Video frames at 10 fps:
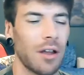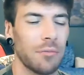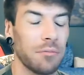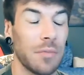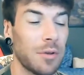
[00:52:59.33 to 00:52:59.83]

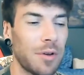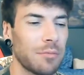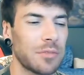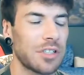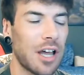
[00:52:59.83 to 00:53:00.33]
maybe
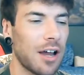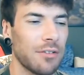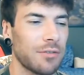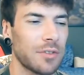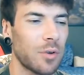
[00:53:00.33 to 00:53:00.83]
I'm just
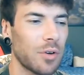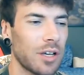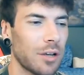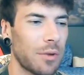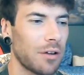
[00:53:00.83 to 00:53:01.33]
half
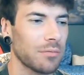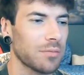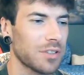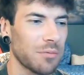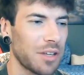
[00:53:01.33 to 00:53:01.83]
talking about
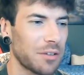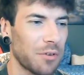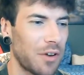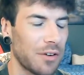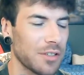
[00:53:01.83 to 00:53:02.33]
something
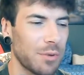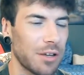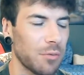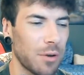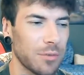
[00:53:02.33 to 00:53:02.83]
without
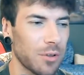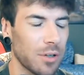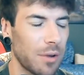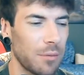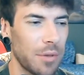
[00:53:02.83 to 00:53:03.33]
explaining what I'm talking
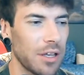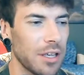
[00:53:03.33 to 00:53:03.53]
about. But